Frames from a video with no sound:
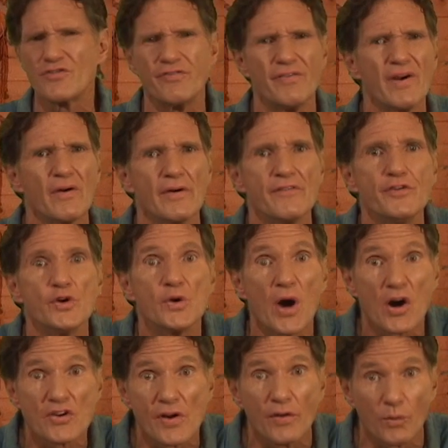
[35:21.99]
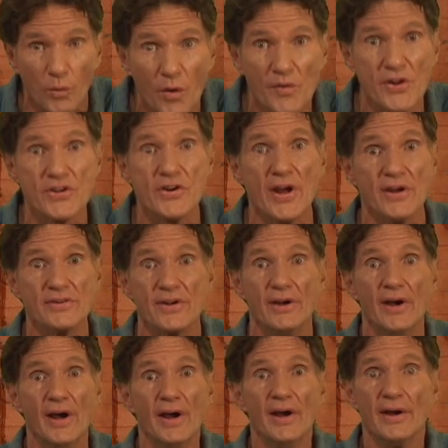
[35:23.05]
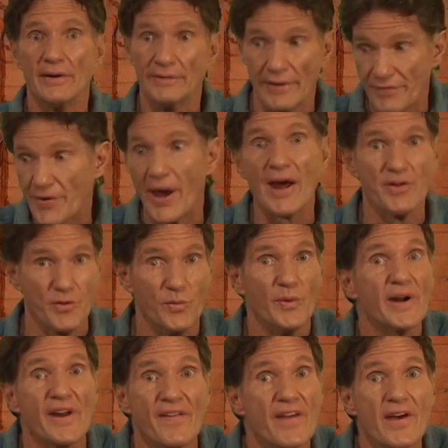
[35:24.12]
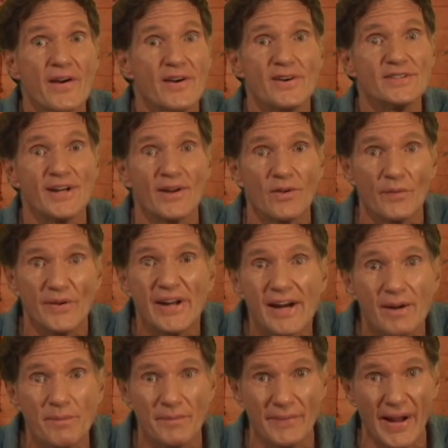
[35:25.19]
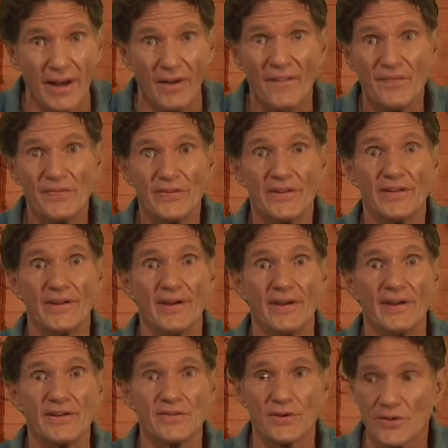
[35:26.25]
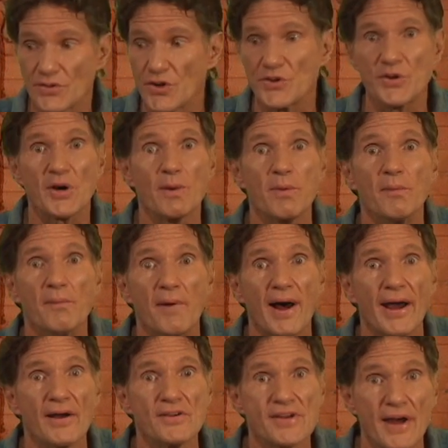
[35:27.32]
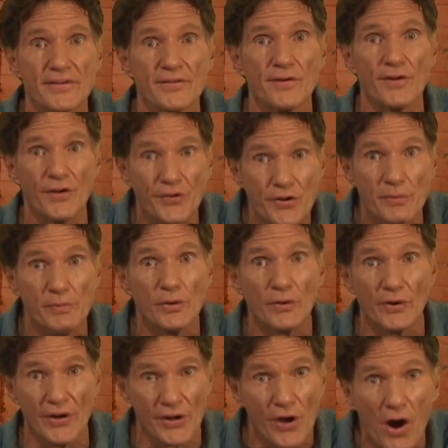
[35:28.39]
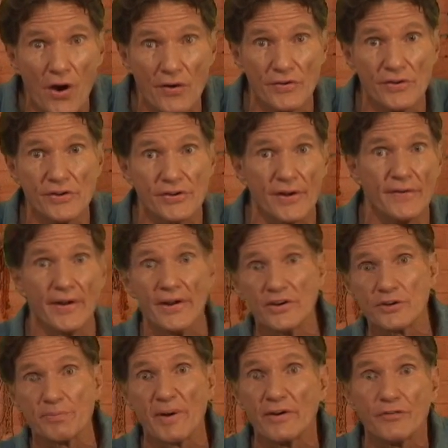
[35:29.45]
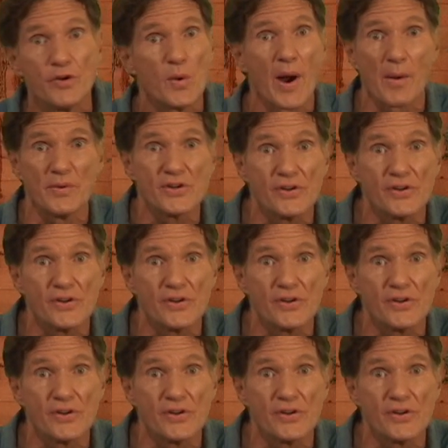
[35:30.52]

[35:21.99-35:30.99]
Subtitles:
very few cars on the road these days. They've gotten rid of theirs. They don't need them now. So it's just a couple miles out to the community gardens, and they spend a few hours